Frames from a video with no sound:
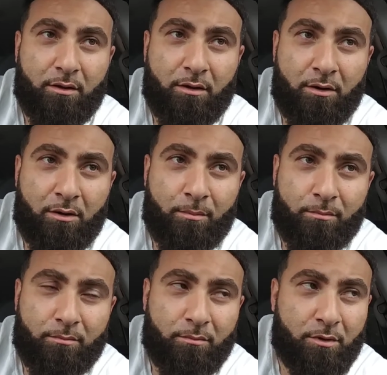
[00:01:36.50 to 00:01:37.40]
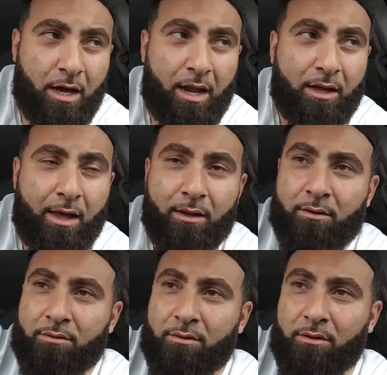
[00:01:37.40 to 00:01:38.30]
you kind of
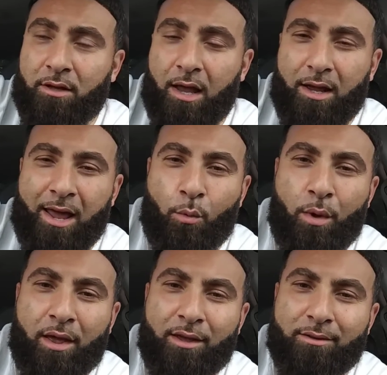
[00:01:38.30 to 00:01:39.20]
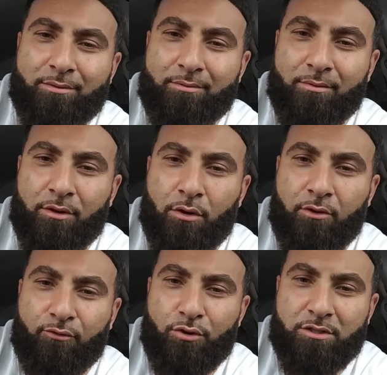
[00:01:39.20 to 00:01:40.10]
gotta wing it. You know,
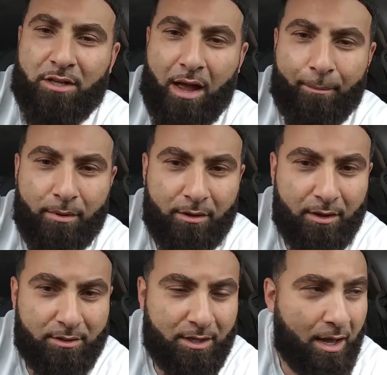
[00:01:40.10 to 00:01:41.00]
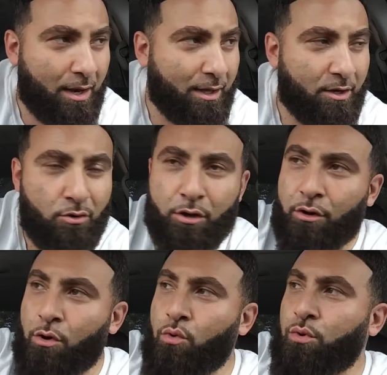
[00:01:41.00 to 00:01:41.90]
your first time, it's kind of like you're on
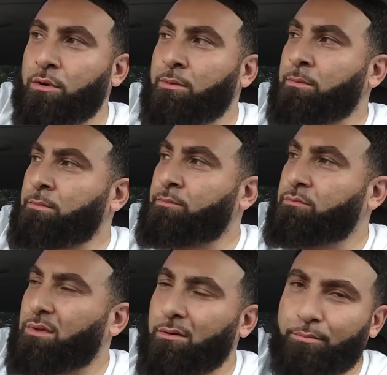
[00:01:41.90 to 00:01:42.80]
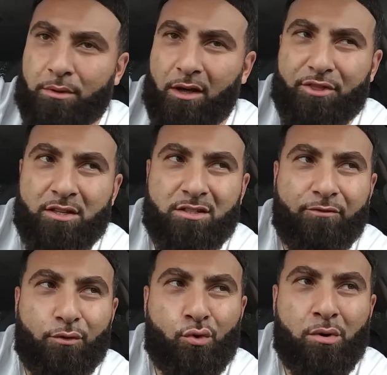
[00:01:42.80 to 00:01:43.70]
your own, but nothing's
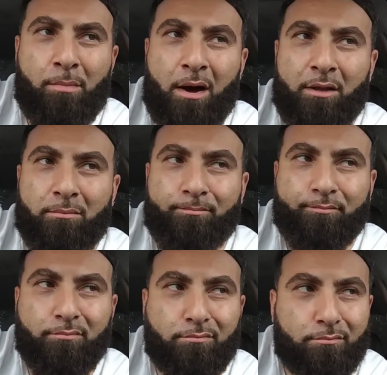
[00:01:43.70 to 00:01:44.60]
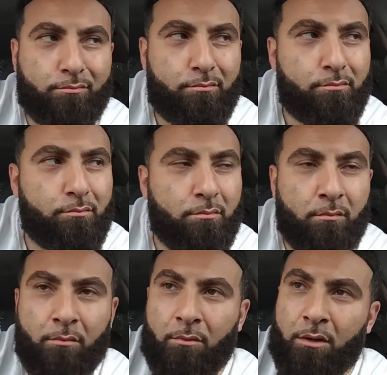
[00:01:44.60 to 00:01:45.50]
difficult about it.
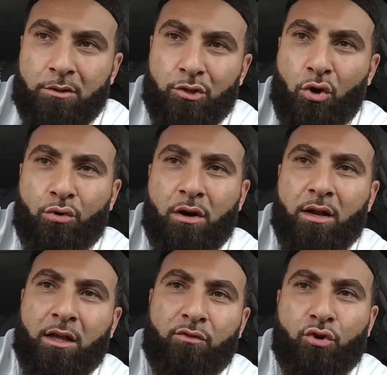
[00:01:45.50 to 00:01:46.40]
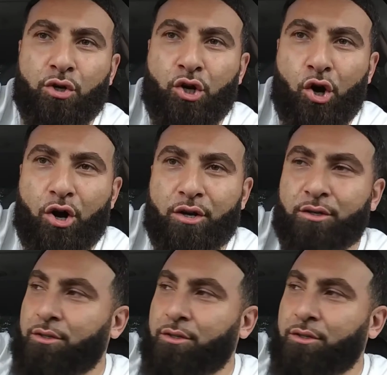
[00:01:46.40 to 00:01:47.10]
You go in there, they give you a cart